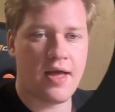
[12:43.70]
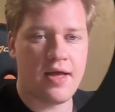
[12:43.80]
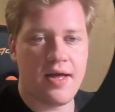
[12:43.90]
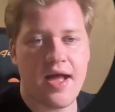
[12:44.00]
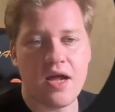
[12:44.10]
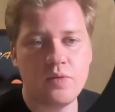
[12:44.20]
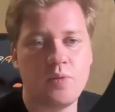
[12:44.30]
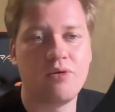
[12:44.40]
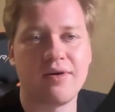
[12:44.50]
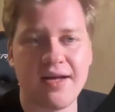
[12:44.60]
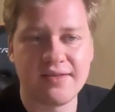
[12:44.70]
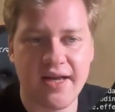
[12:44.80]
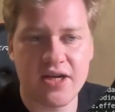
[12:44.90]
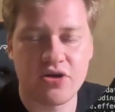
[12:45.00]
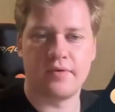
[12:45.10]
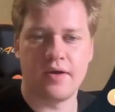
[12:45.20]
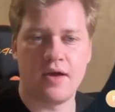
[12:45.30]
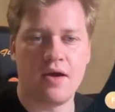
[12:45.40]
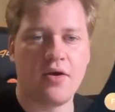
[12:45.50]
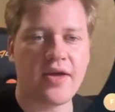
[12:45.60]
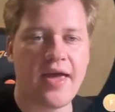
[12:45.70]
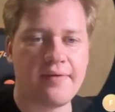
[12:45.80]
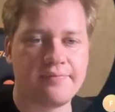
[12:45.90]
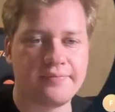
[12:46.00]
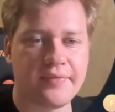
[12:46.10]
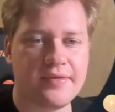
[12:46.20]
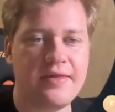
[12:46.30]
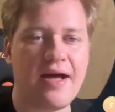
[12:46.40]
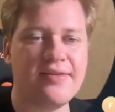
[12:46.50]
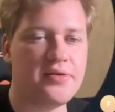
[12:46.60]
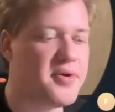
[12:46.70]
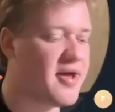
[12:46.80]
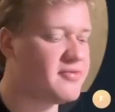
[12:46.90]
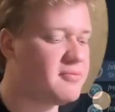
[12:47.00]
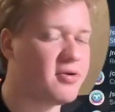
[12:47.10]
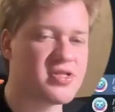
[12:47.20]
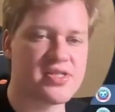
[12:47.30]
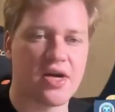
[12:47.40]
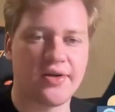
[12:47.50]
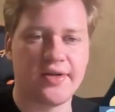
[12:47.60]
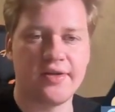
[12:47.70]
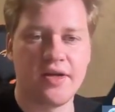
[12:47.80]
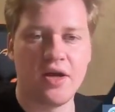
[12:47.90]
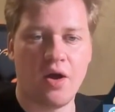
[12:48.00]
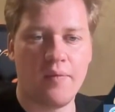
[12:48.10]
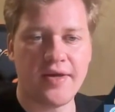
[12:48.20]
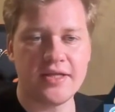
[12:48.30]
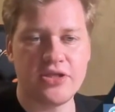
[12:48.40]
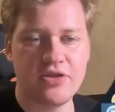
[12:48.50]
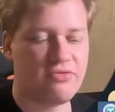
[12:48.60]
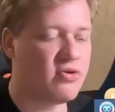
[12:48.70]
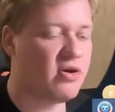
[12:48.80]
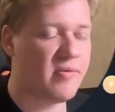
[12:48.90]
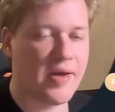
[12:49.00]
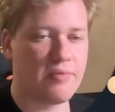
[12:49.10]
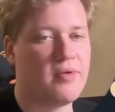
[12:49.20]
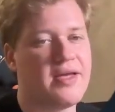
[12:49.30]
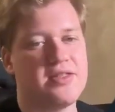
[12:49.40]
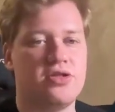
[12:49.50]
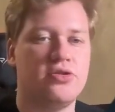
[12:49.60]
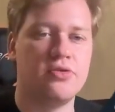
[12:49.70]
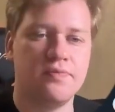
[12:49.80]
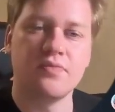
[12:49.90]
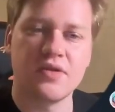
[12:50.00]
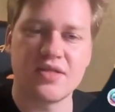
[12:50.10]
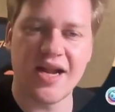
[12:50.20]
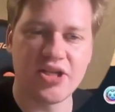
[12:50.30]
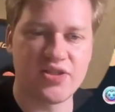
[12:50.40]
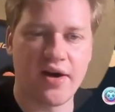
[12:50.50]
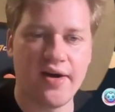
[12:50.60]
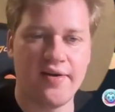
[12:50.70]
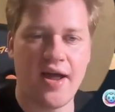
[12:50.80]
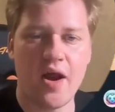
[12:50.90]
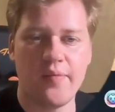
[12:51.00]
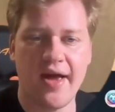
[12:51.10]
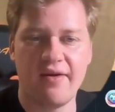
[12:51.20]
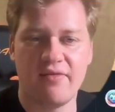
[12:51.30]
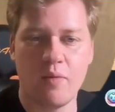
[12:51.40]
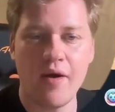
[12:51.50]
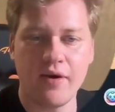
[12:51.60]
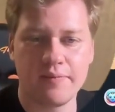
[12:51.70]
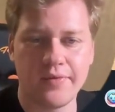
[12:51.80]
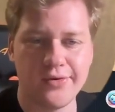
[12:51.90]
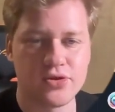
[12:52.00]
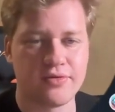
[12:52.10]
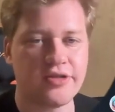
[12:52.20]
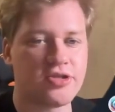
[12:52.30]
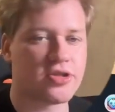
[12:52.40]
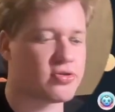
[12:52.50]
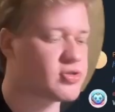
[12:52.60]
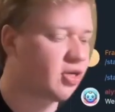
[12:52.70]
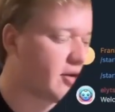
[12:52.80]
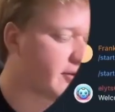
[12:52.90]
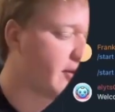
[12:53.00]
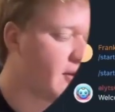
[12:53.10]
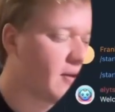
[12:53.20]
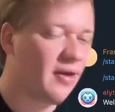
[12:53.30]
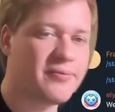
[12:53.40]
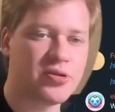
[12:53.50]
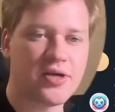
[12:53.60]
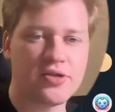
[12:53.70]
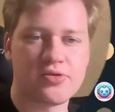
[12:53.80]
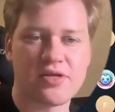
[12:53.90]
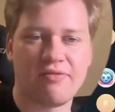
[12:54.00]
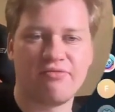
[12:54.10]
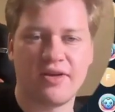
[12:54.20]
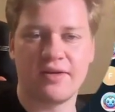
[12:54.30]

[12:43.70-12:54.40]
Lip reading: and we run the actual thing. Okay, now that we have the bot started, we can do the following. We can do /start, and we have a welcome, use register to start. If we try to something,